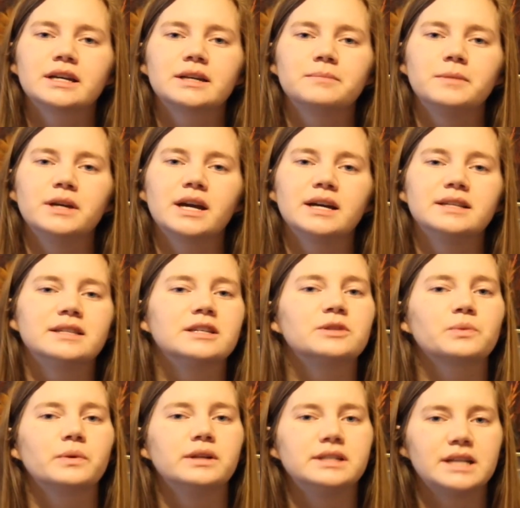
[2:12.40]
because
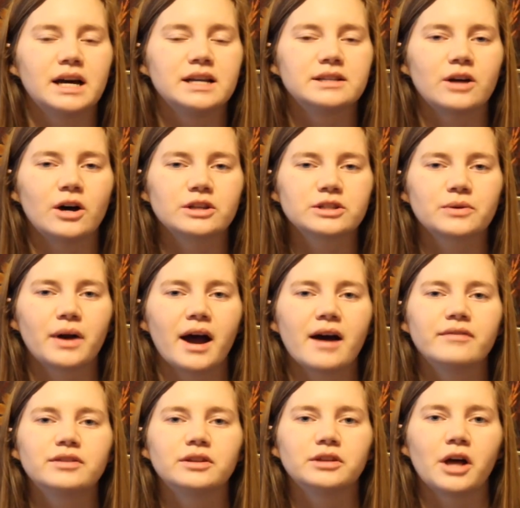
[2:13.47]
this one does also
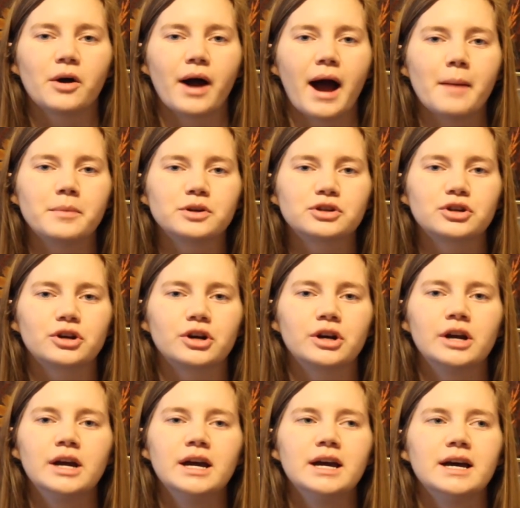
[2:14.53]
have the low aperture.
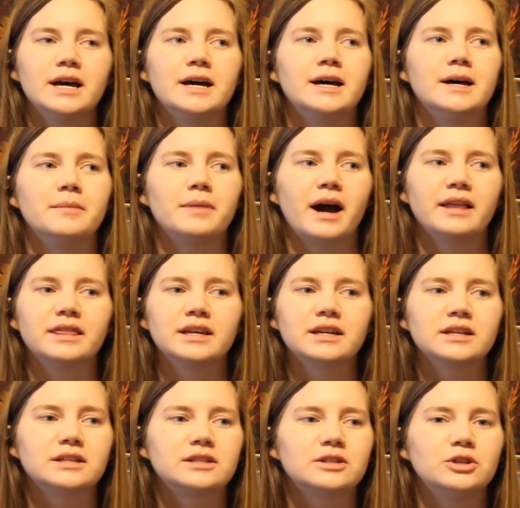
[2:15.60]
I
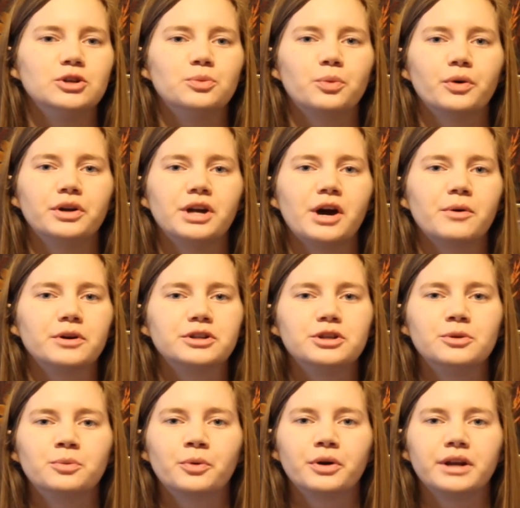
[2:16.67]
think it's 2.0 or
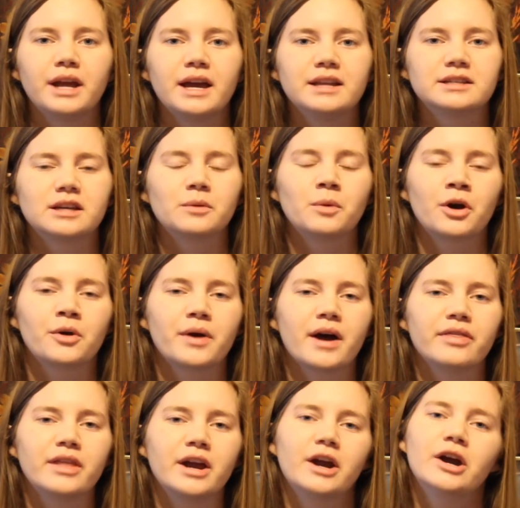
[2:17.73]
2.8, somewhere
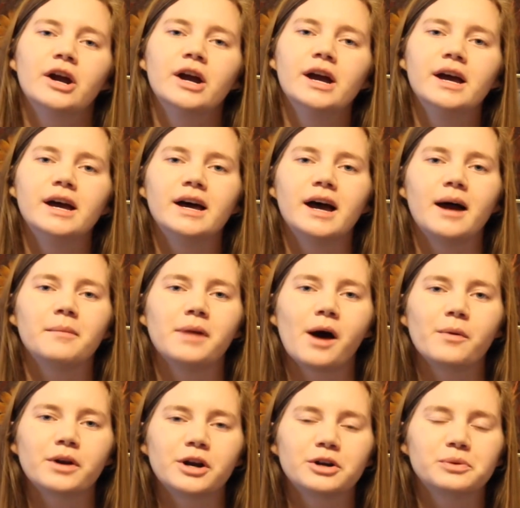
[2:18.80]
around there. I'm
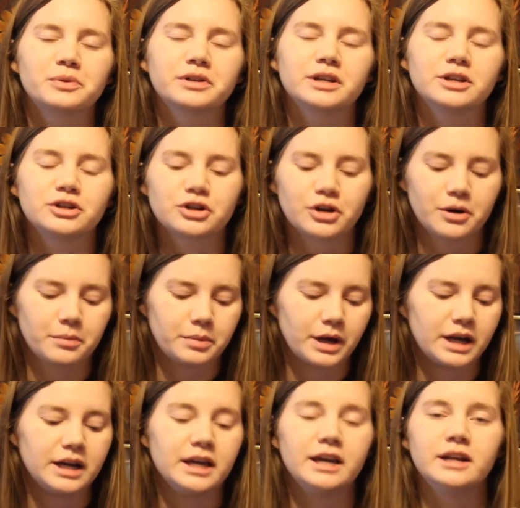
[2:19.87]
not 100% sure,
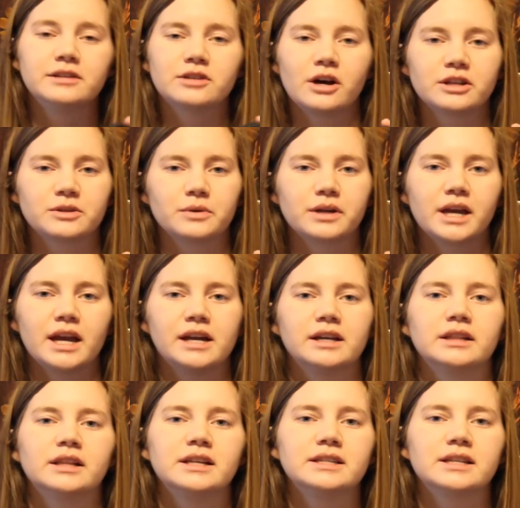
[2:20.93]
but it is also a
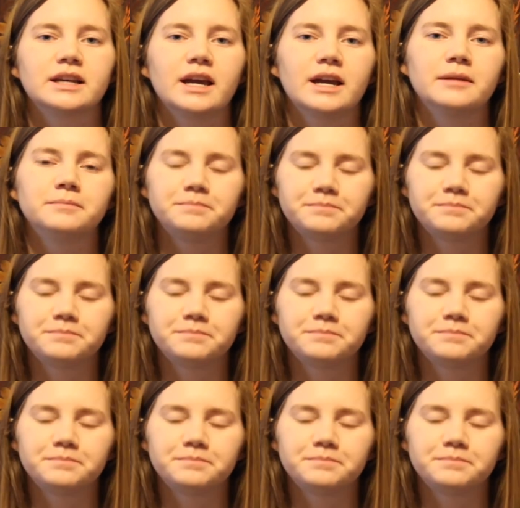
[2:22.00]
Canon lens again.